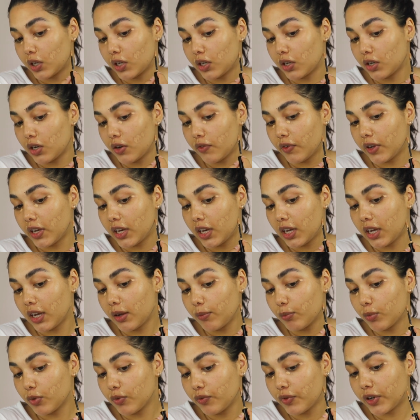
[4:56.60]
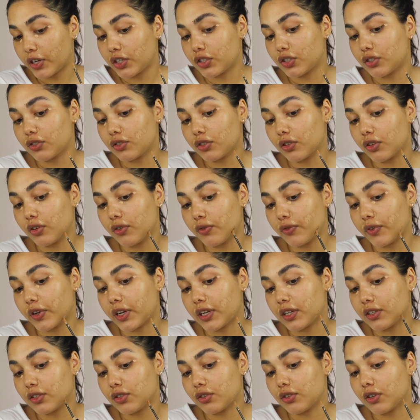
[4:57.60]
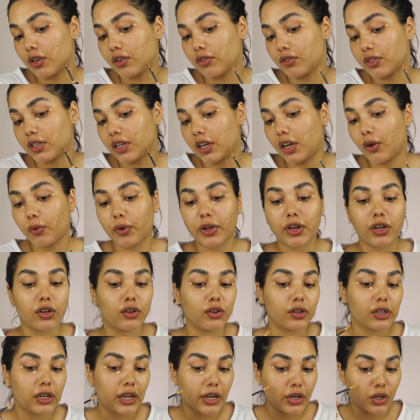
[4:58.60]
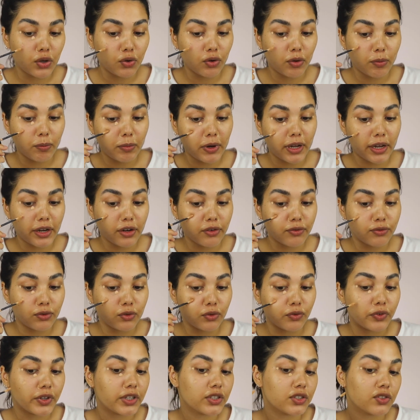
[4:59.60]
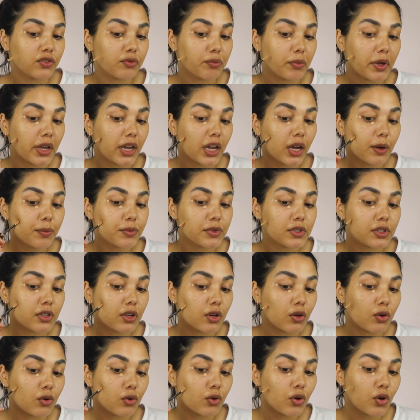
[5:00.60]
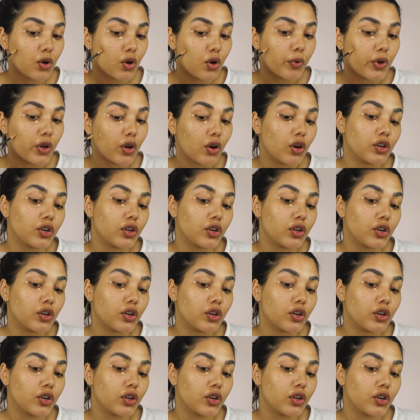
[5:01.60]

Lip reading: get rid of any imperfections on your face. You don't really want to look like you applied a full face of makeup, so we